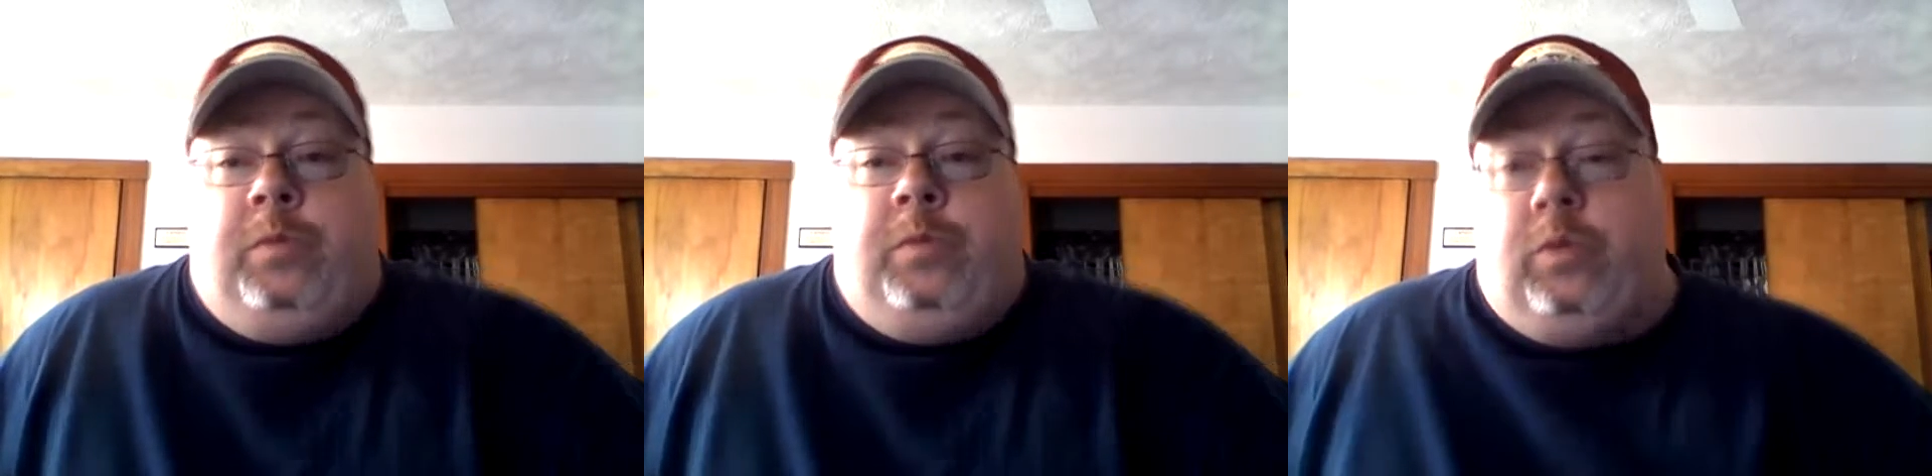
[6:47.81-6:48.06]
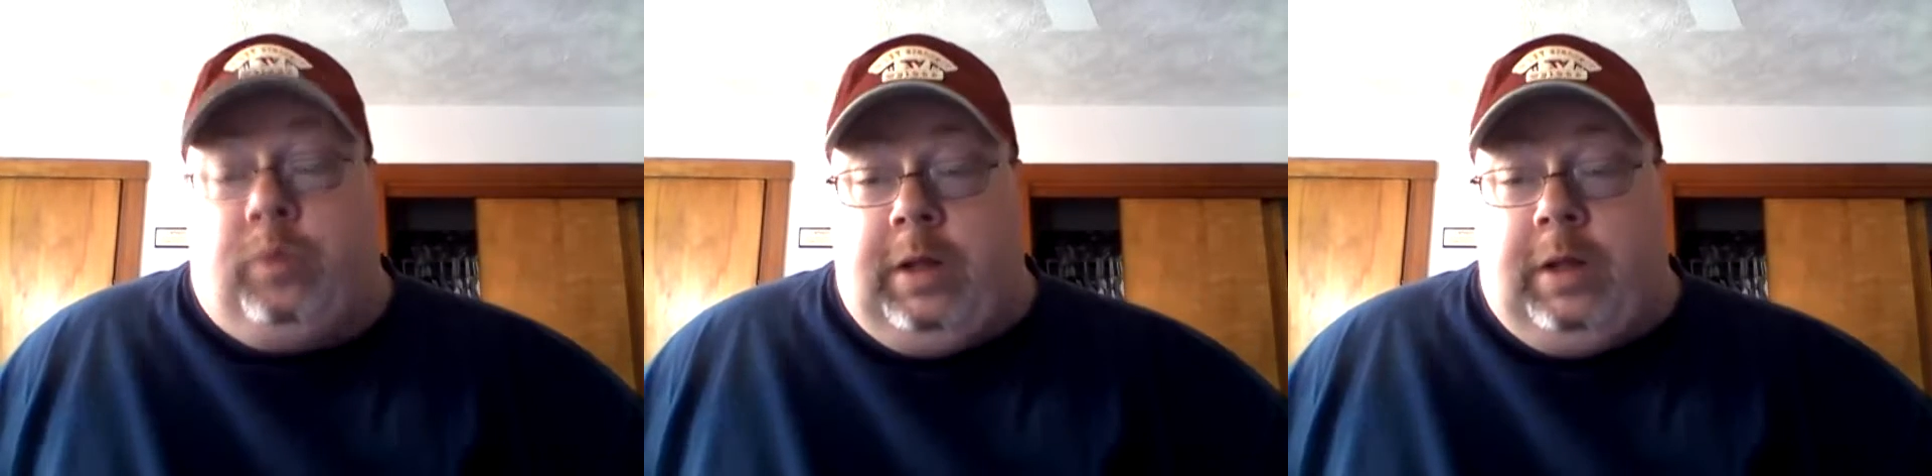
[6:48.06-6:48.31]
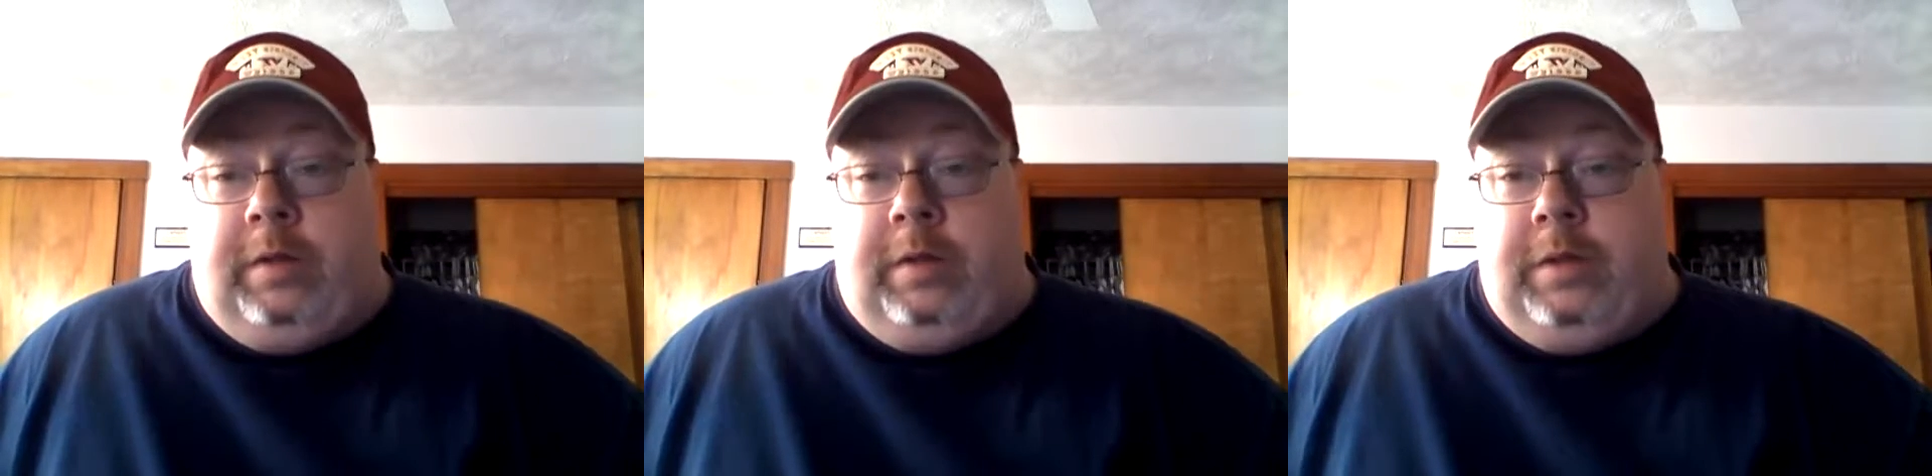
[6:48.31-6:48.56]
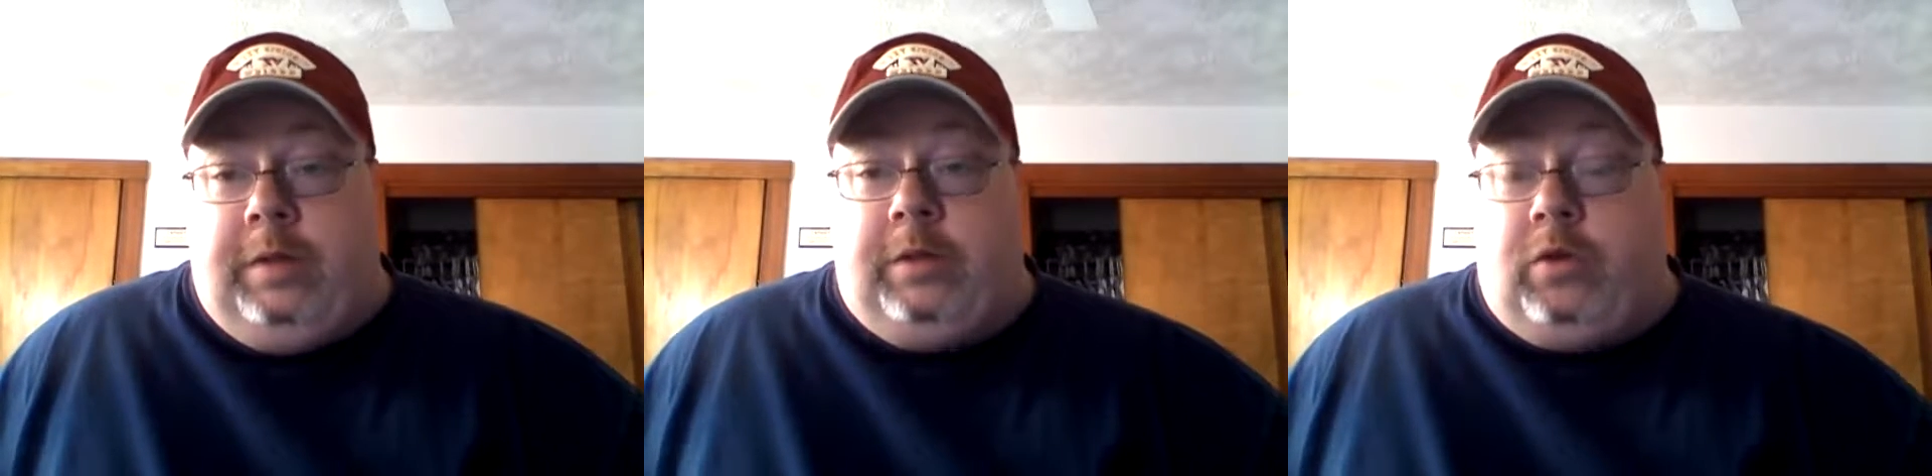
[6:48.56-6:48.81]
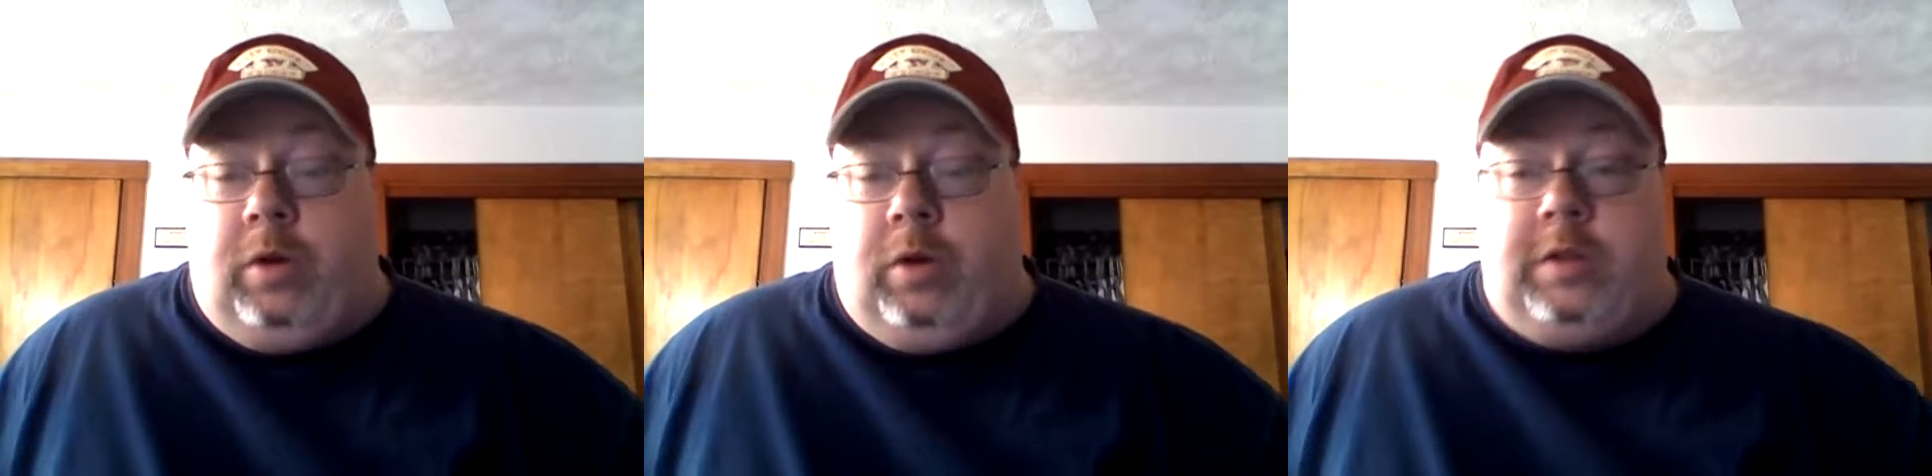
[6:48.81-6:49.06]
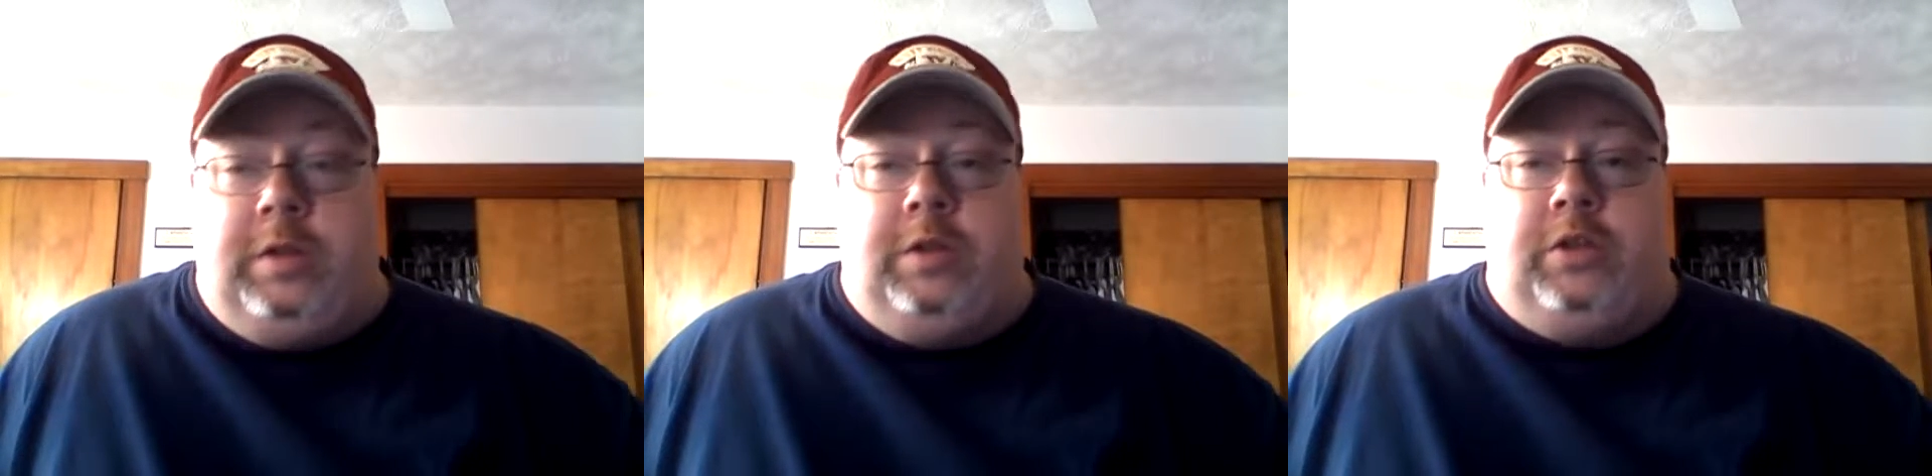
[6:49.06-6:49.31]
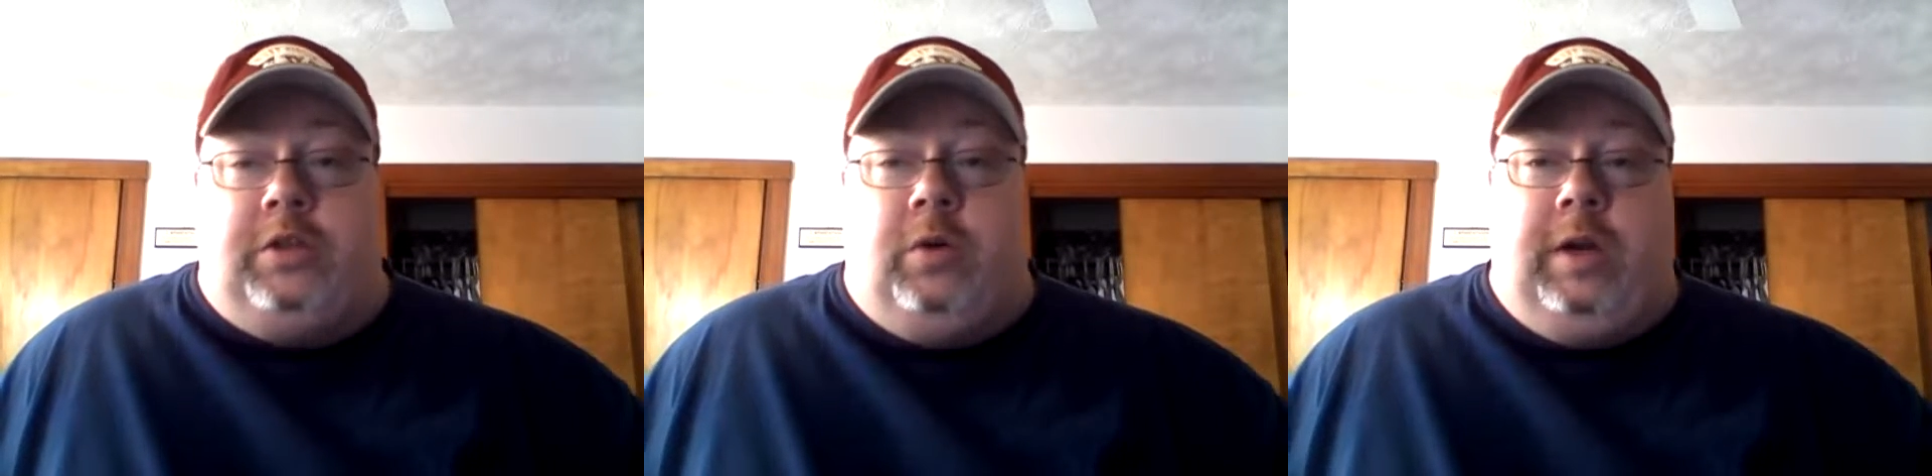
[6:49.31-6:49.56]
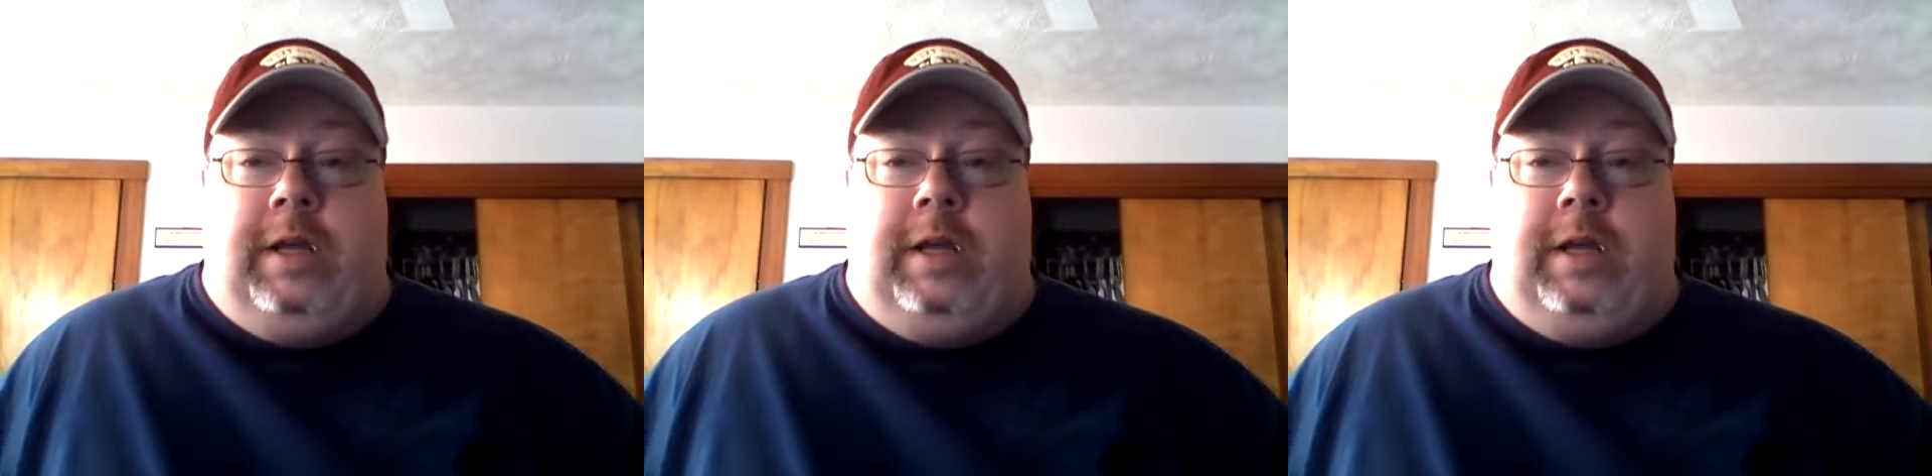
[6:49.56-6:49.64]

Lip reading: The crux of the story,